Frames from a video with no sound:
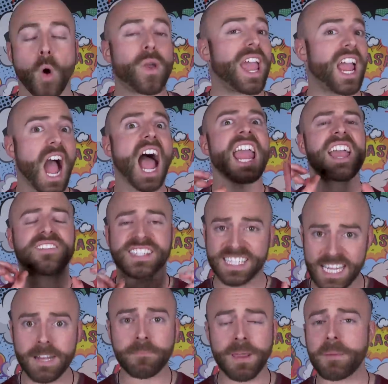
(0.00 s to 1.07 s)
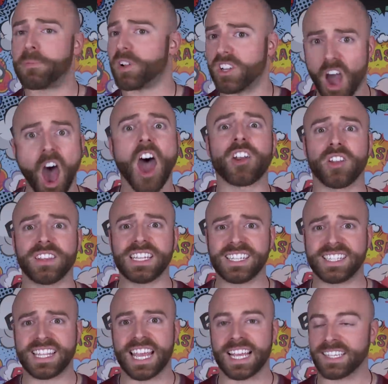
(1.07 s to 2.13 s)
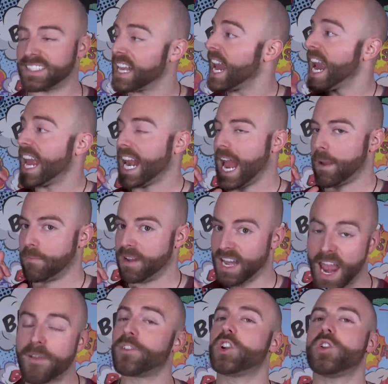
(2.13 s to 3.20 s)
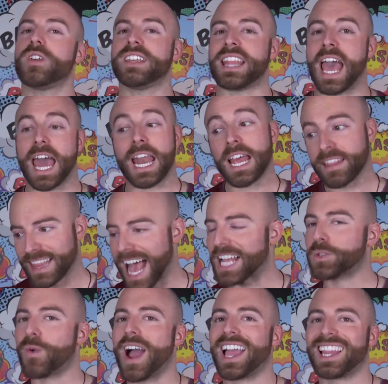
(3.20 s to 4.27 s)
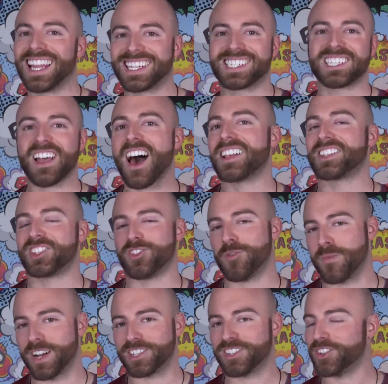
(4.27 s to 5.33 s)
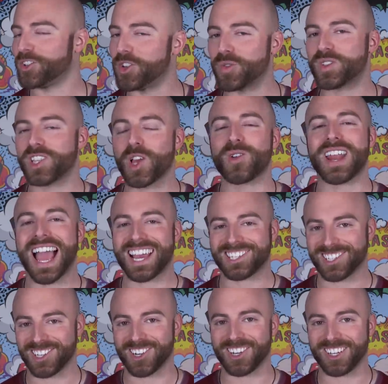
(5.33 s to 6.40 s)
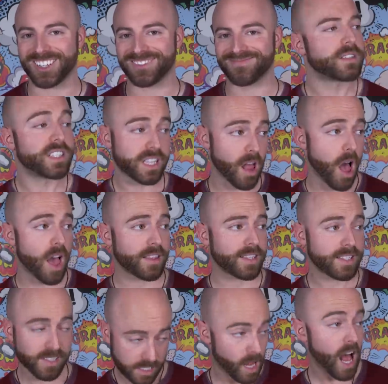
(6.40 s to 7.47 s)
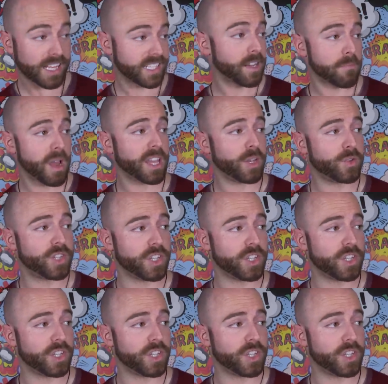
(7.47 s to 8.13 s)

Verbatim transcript: Okay, I have seen people coddle these things, and I am never doing that. That's why I like sloths so much. They're too slow to actually hurt you. Sloths, sloths can bite you